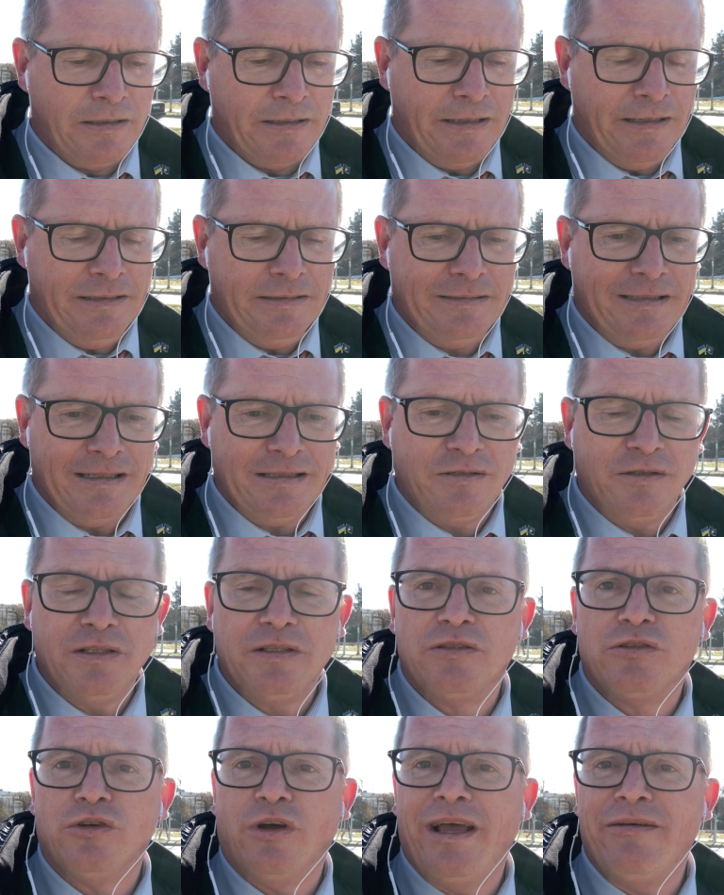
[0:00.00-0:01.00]
And that is
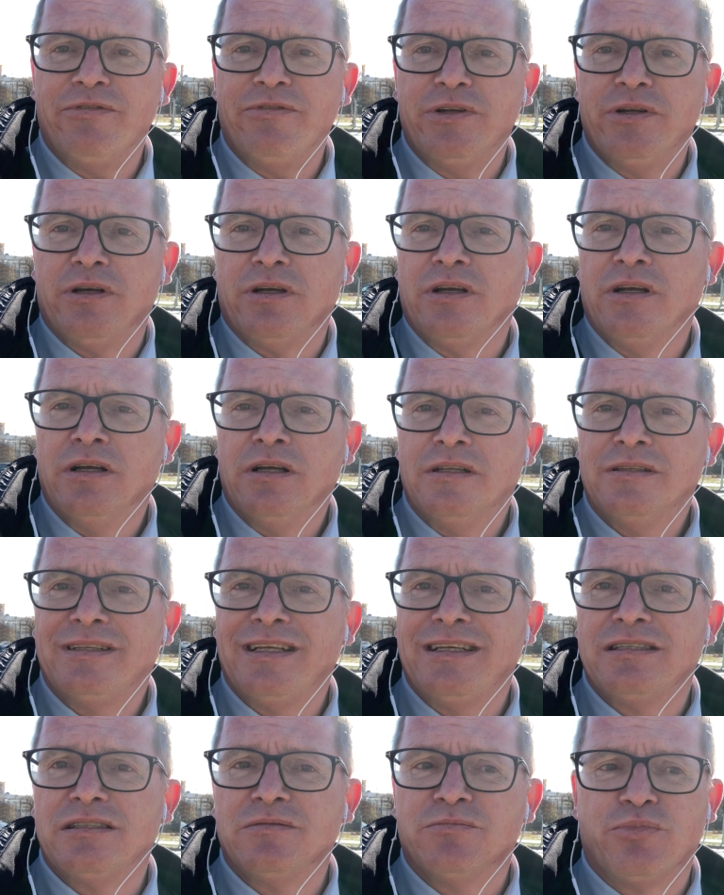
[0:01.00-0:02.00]
so every
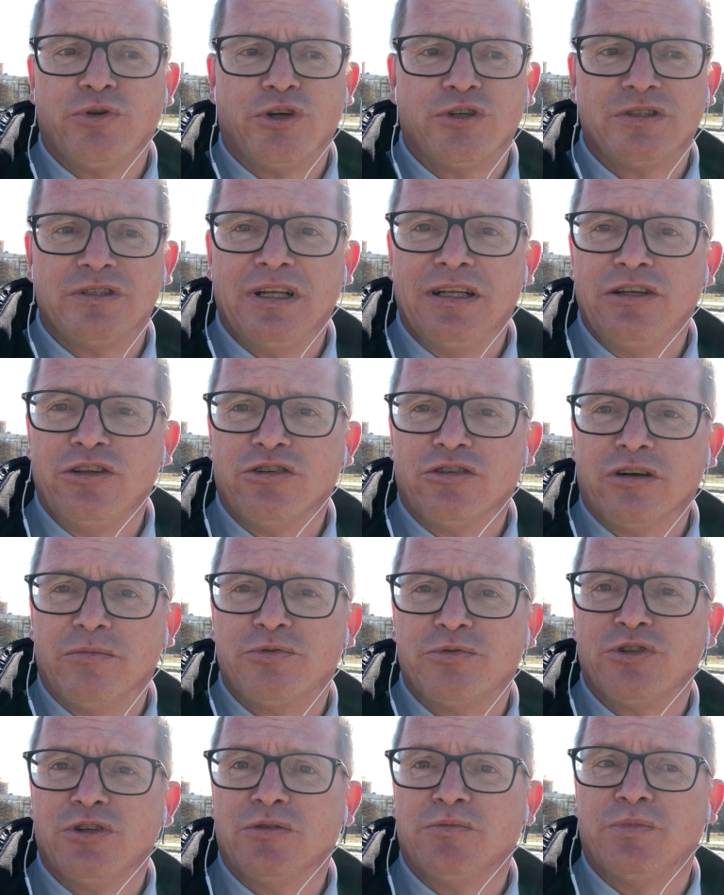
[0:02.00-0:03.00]
decent person in Europe
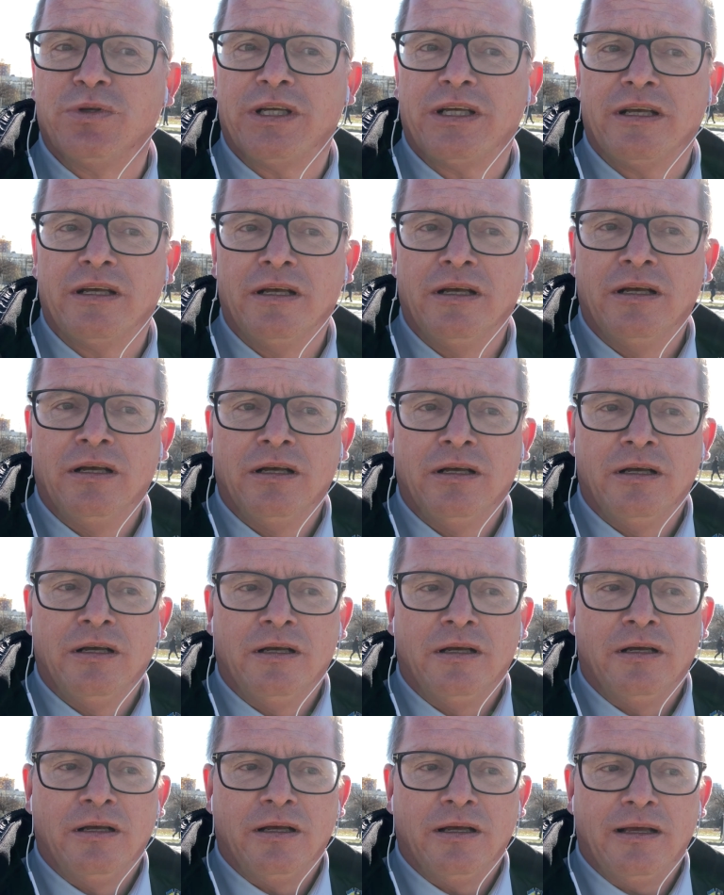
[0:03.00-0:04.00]
should be.
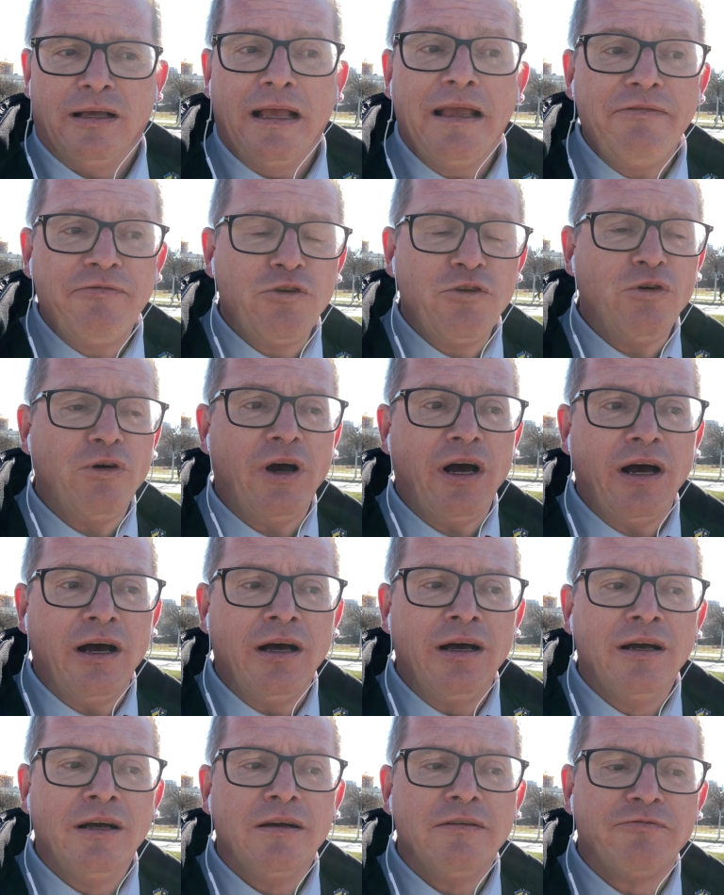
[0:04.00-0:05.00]
If you are
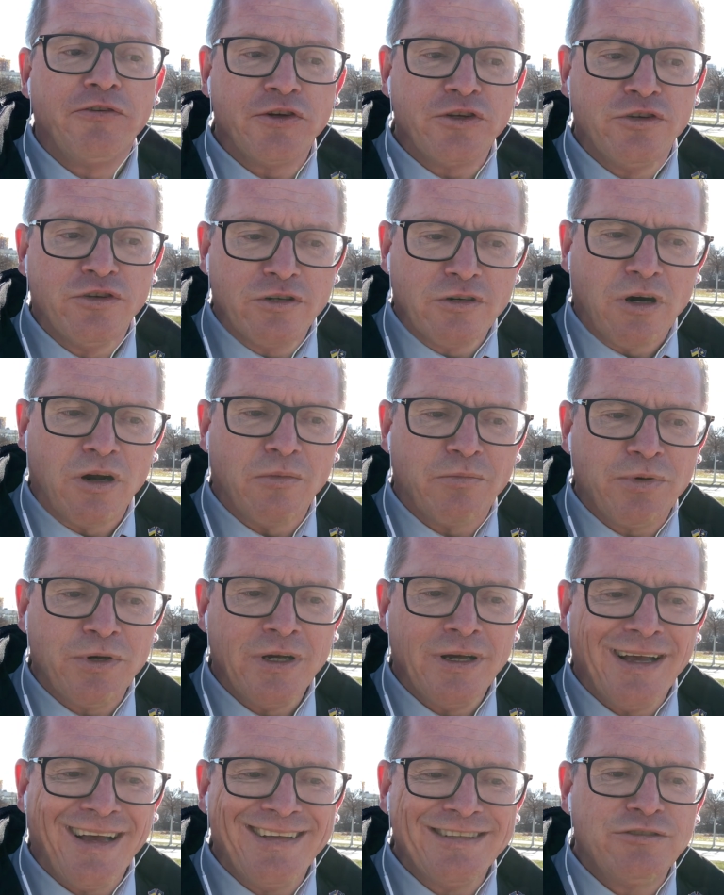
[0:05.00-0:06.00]
for Europe
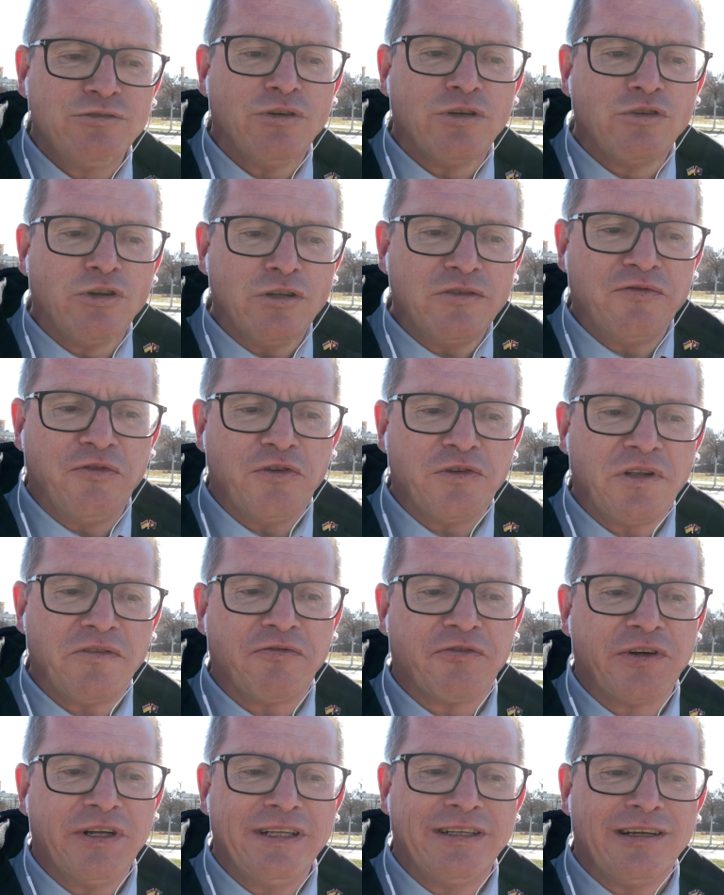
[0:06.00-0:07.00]
and you are not for the
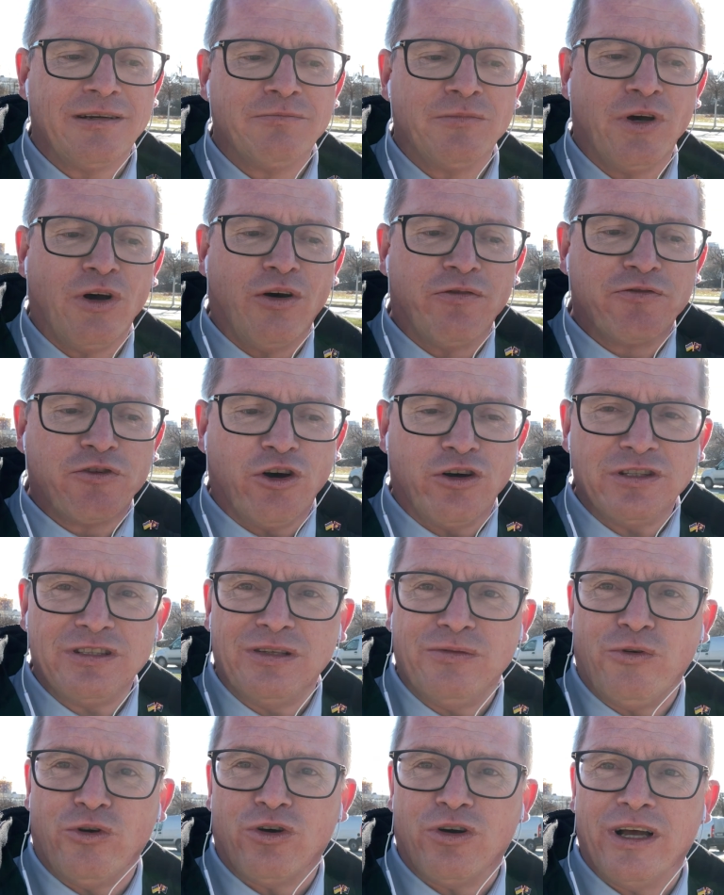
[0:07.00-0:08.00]
freedom of
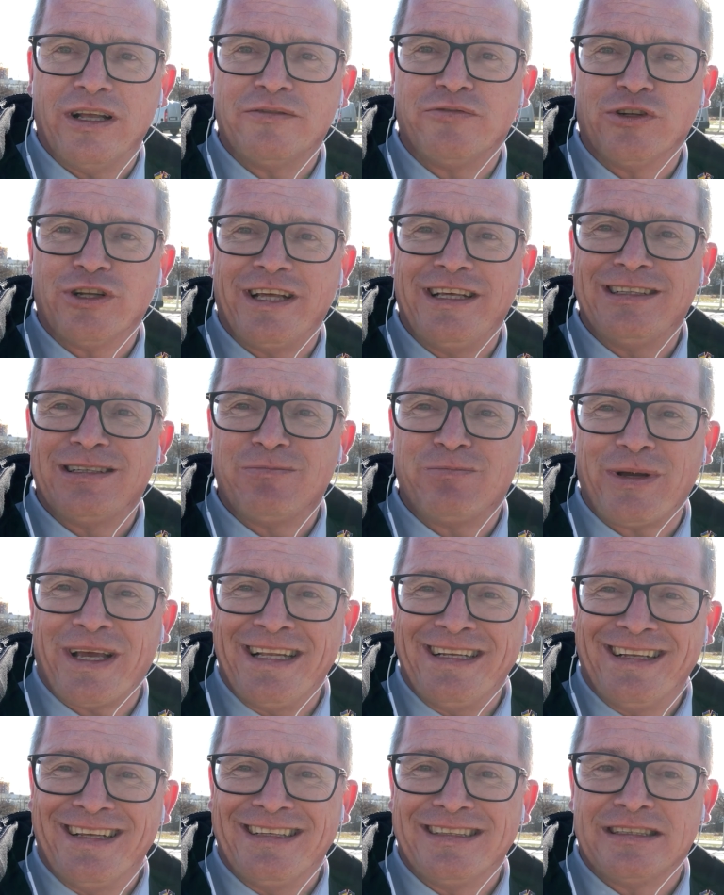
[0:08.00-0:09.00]
Kosovo and for the
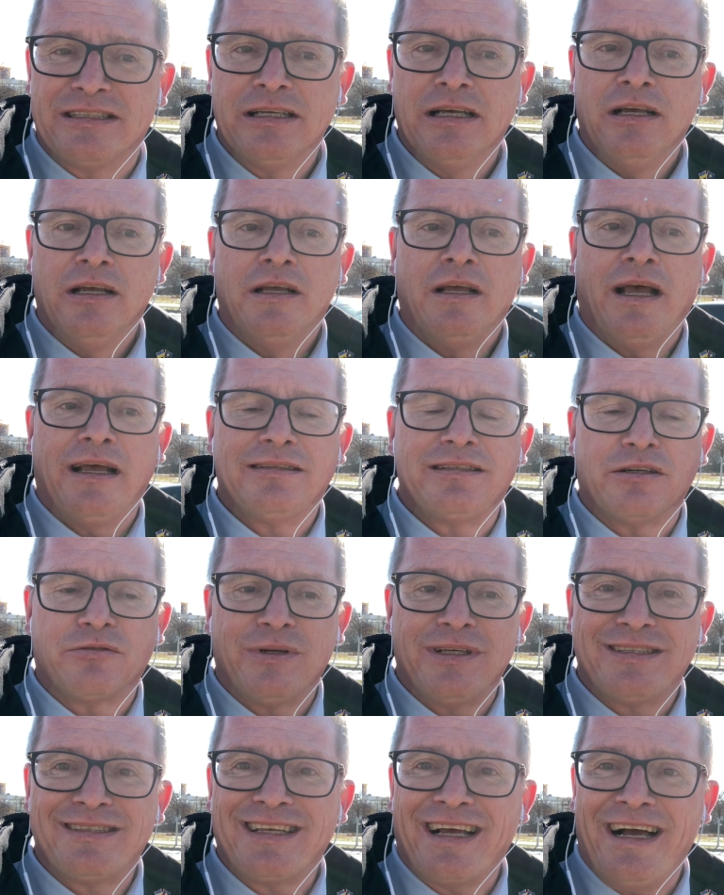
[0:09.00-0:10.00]
independence as a
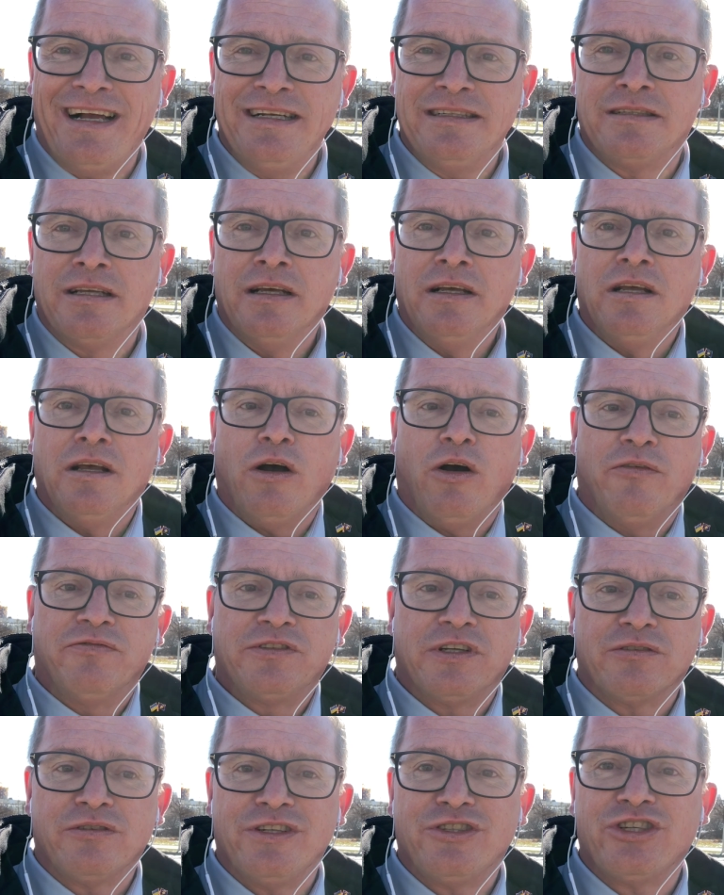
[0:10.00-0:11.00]
result of
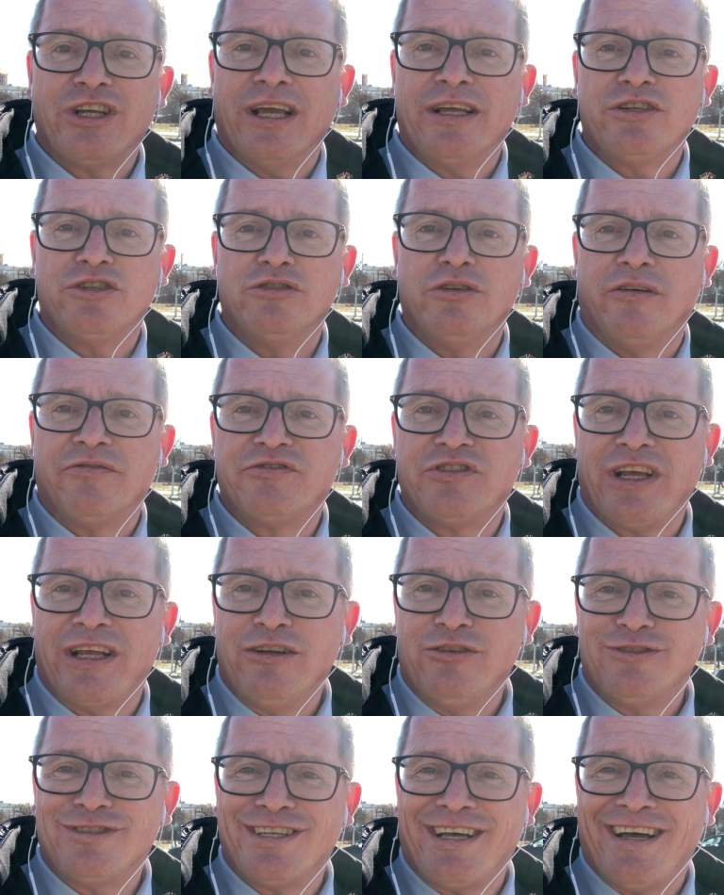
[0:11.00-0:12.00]
the rejection of
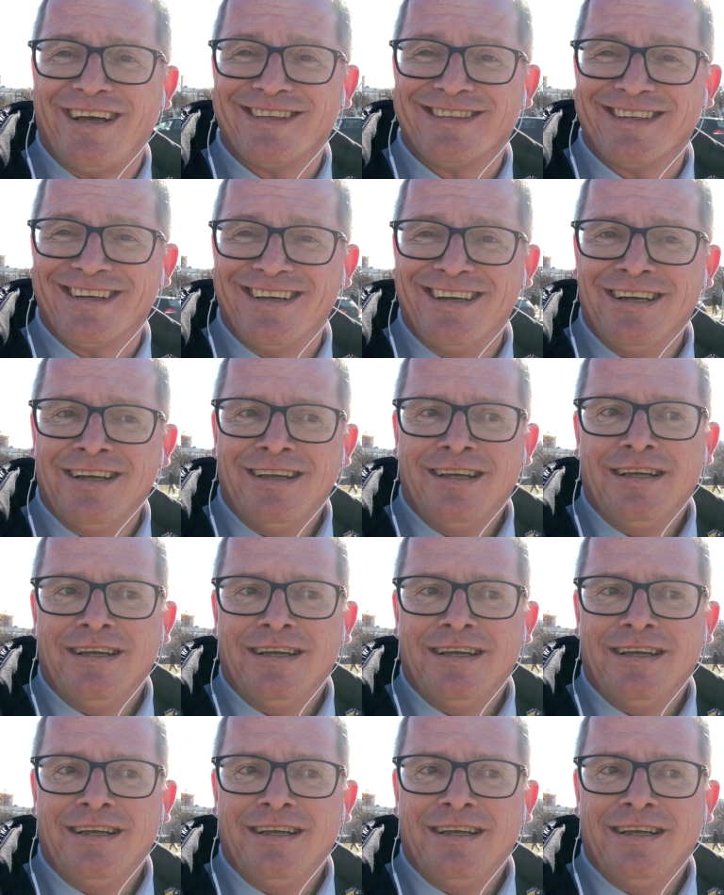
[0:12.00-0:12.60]
genocide, yeah,